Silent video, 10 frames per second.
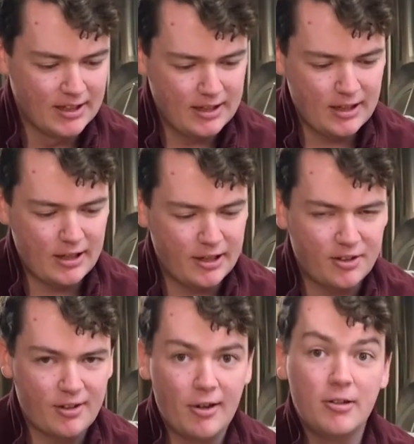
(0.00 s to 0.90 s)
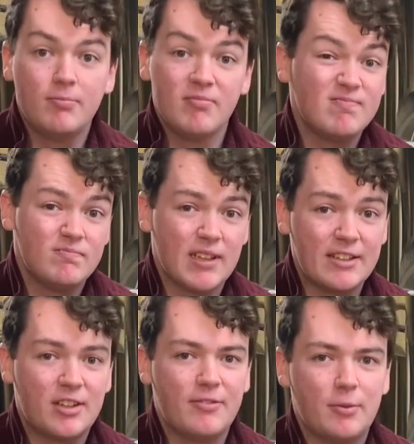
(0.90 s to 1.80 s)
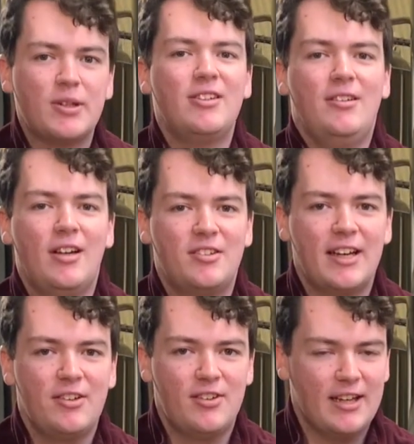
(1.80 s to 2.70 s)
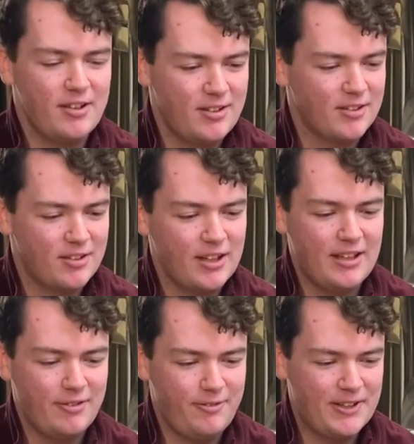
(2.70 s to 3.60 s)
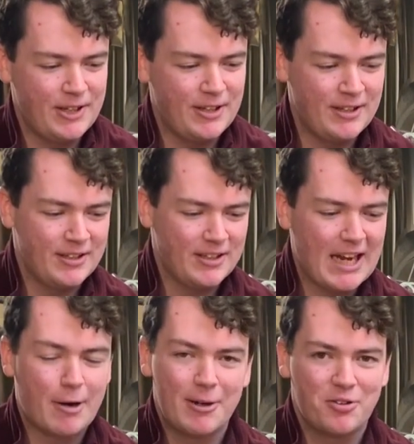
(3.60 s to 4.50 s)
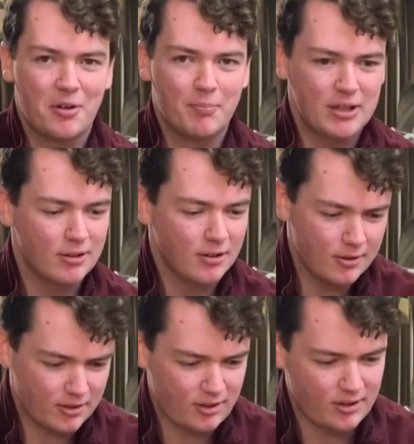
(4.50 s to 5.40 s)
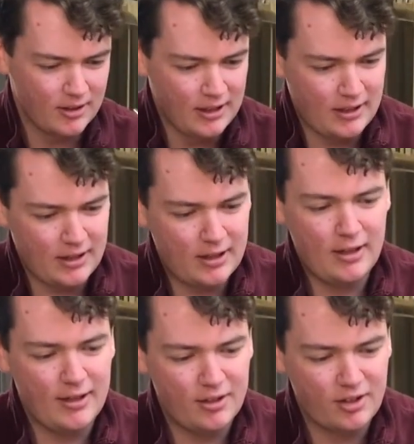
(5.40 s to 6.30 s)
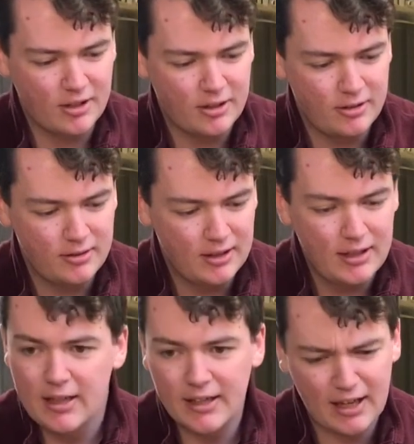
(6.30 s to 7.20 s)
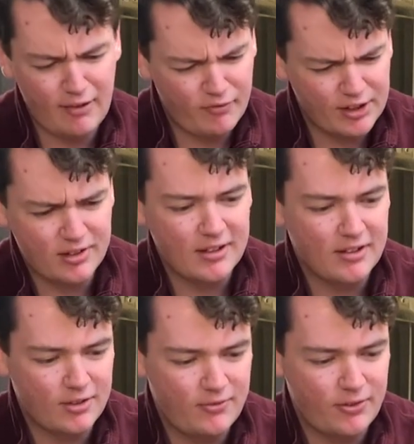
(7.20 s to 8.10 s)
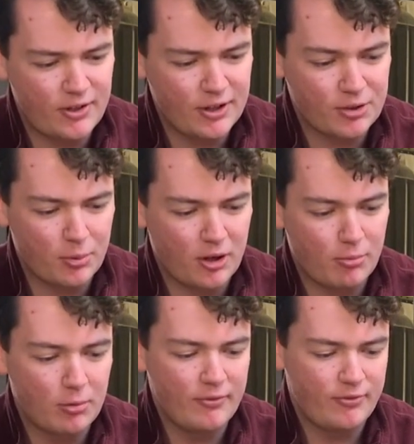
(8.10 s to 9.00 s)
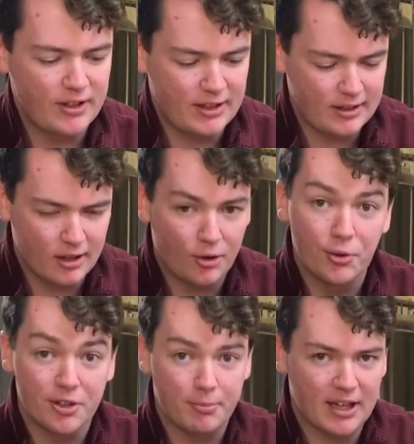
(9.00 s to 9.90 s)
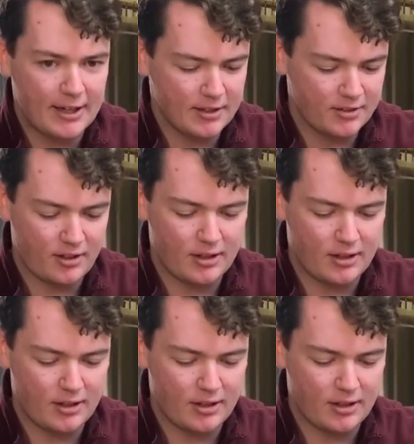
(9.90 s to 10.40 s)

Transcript: So let's give them a taste test and see if it carries on beyond looks. So again, this is the first one with the older blend.